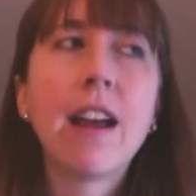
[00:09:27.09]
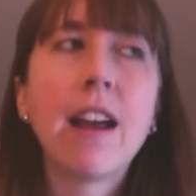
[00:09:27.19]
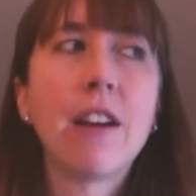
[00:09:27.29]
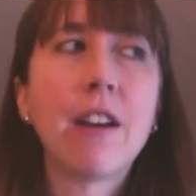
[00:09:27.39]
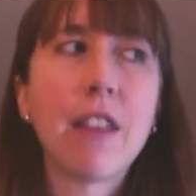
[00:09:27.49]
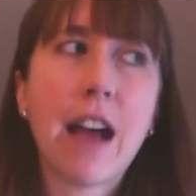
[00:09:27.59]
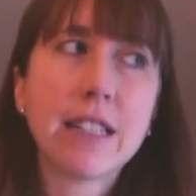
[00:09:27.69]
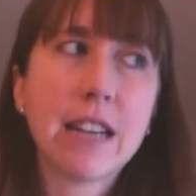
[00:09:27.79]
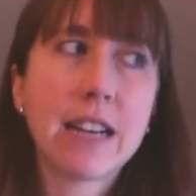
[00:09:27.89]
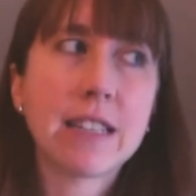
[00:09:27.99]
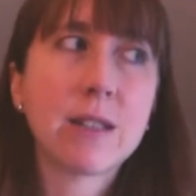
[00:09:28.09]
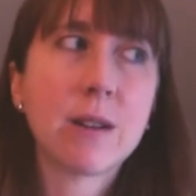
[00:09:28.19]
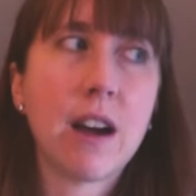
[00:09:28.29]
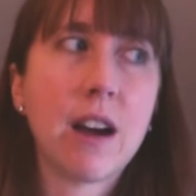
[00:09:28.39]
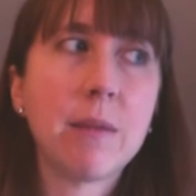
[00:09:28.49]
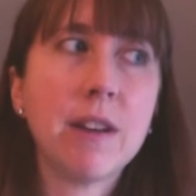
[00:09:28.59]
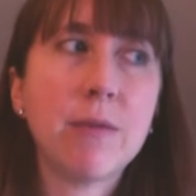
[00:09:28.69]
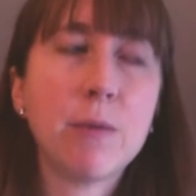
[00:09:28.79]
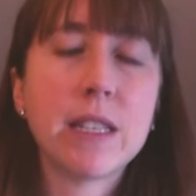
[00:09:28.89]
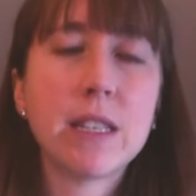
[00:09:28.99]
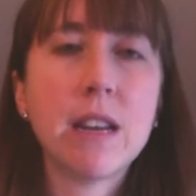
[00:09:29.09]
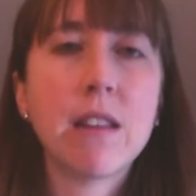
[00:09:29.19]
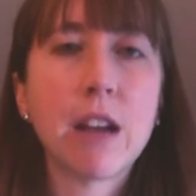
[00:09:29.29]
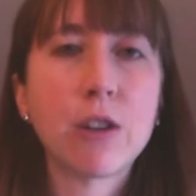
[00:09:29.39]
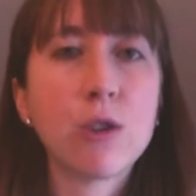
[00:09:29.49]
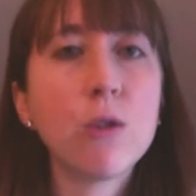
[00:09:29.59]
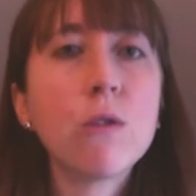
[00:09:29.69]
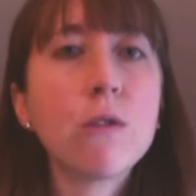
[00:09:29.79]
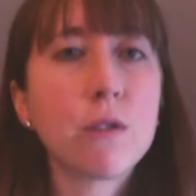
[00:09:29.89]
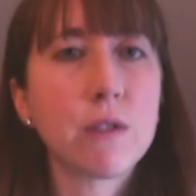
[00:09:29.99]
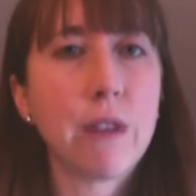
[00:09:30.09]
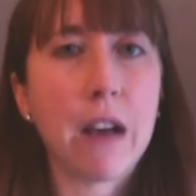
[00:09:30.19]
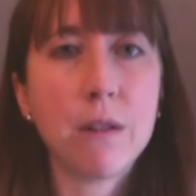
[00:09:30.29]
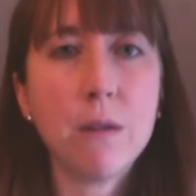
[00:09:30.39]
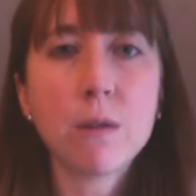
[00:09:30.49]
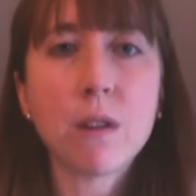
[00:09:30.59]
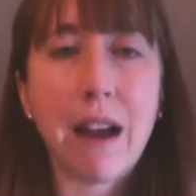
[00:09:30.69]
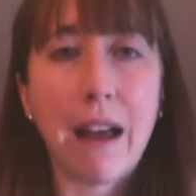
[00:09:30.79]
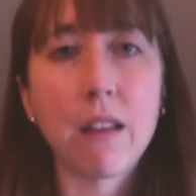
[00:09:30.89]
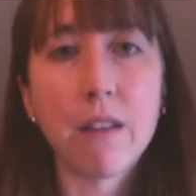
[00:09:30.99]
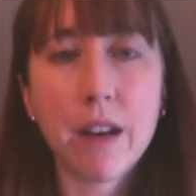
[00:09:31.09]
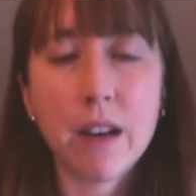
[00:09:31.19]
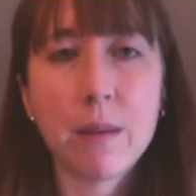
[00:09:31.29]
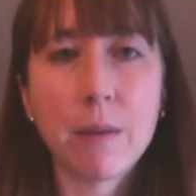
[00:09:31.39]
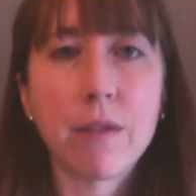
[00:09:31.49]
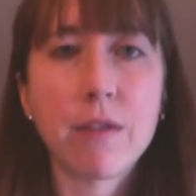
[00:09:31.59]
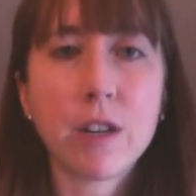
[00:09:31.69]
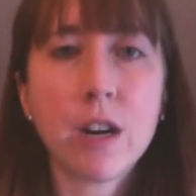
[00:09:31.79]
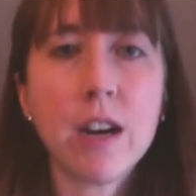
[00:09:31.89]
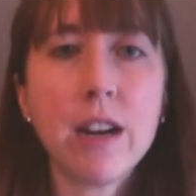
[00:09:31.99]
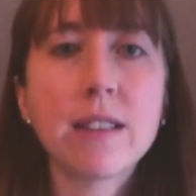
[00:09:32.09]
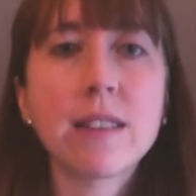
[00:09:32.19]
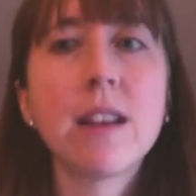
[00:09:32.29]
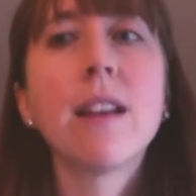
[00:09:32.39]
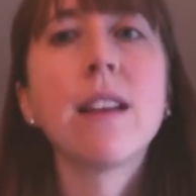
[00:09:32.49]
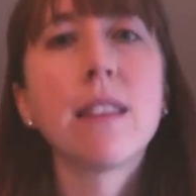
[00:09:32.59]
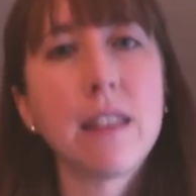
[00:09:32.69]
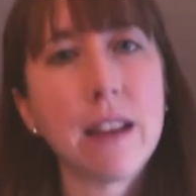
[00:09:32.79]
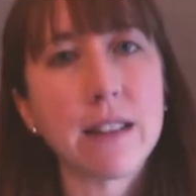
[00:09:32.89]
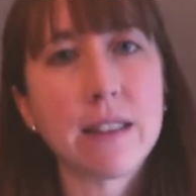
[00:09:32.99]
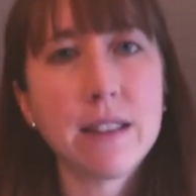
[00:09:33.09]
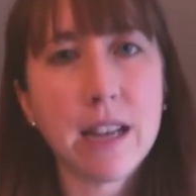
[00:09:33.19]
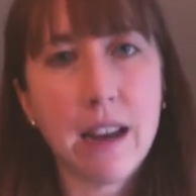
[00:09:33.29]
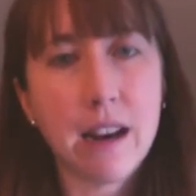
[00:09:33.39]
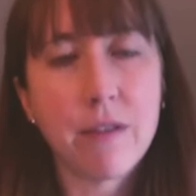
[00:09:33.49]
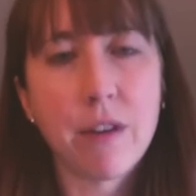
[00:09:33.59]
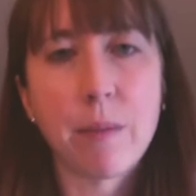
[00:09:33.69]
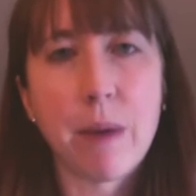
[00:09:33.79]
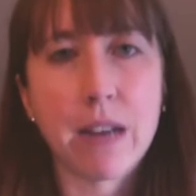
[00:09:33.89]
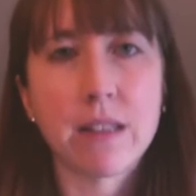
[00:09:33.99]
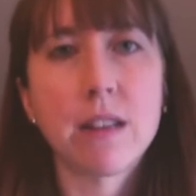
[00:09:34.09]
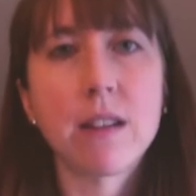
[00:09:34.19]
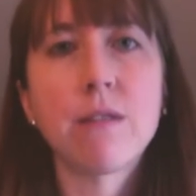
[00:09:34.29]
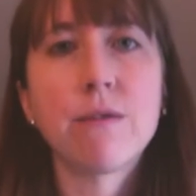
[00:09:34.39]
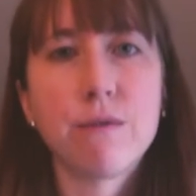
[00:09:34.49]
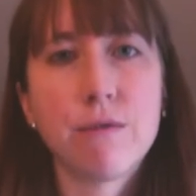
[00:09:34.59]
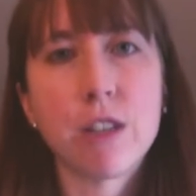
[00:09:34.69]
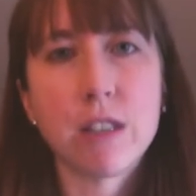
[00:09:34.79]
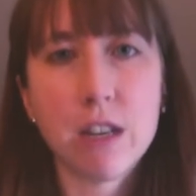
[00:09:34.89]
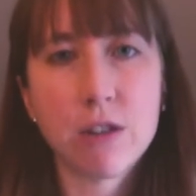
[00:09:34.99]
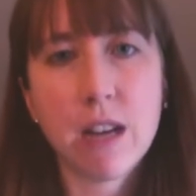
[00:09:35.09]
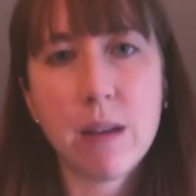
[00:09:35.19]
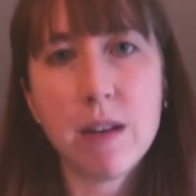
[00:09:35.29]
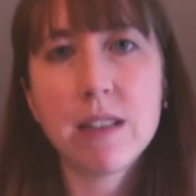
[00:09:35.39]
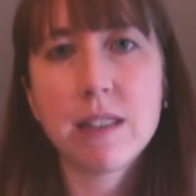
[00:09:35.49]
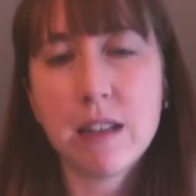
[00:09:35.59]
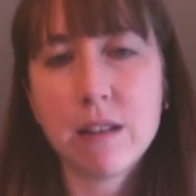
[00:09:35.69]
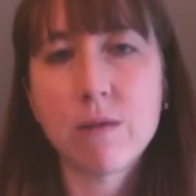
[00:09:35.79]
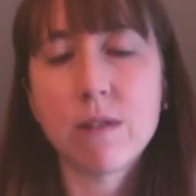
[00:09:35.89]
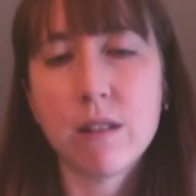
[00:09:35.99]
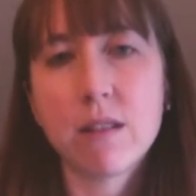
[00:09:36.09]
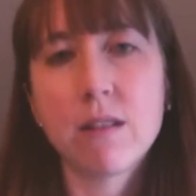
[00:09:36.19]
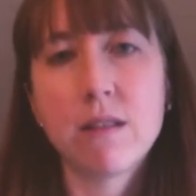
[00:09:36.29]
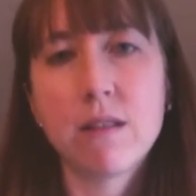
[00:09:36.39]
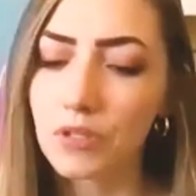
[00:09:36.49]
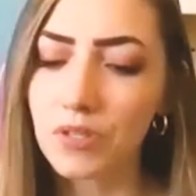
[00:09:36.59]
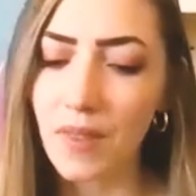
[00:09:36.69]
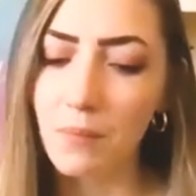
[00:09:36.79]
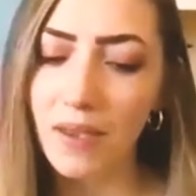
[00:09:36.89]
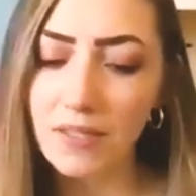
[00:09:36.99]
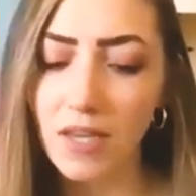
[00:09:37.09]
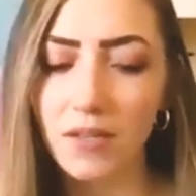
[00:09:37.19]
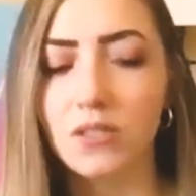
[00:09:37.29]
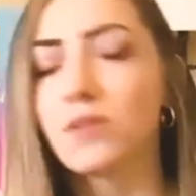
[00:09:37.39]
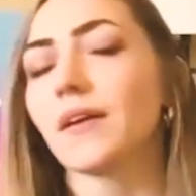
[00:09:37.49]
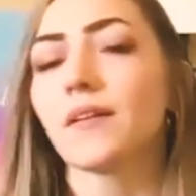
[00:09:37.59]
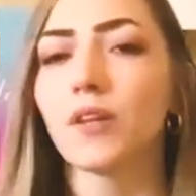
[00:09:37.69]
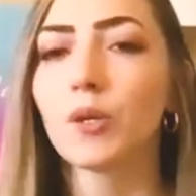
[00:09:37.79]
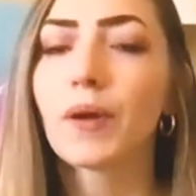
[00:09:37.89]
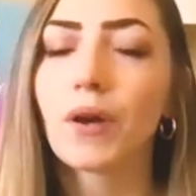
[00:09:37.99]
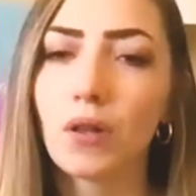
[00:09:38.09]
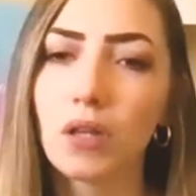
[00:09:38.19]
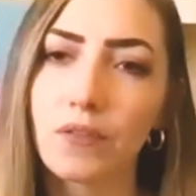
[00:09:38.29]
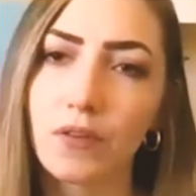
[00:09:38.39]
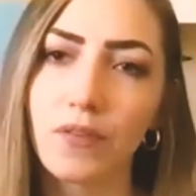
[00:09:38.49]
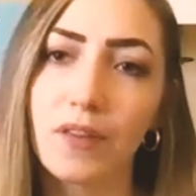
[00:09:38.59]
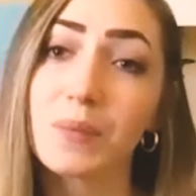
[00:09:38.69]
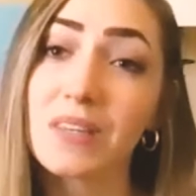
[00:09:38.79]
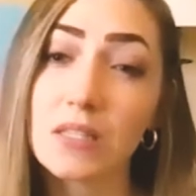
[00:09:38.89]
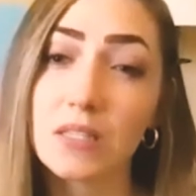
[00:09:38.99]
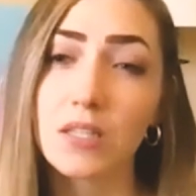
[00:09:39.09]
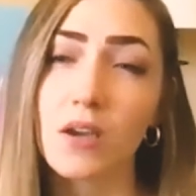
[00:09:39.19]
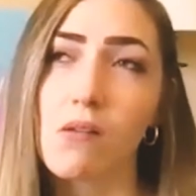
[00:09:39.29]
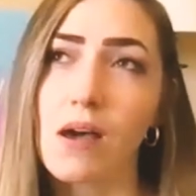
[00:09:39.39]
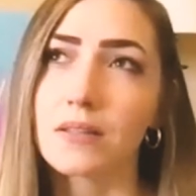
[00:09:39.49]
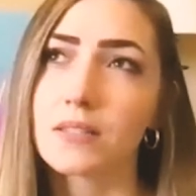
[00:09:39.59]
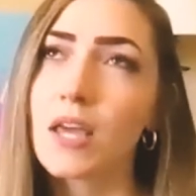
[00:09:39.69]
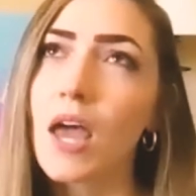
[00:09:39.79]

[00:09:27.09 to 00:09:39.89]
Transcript: And on that test, if we see that 2 of those values are elevated above the targets, then that's indicative of a positive gestational diabetes diagnosis. So they might test you like a little bit earlier if you have like PCOS.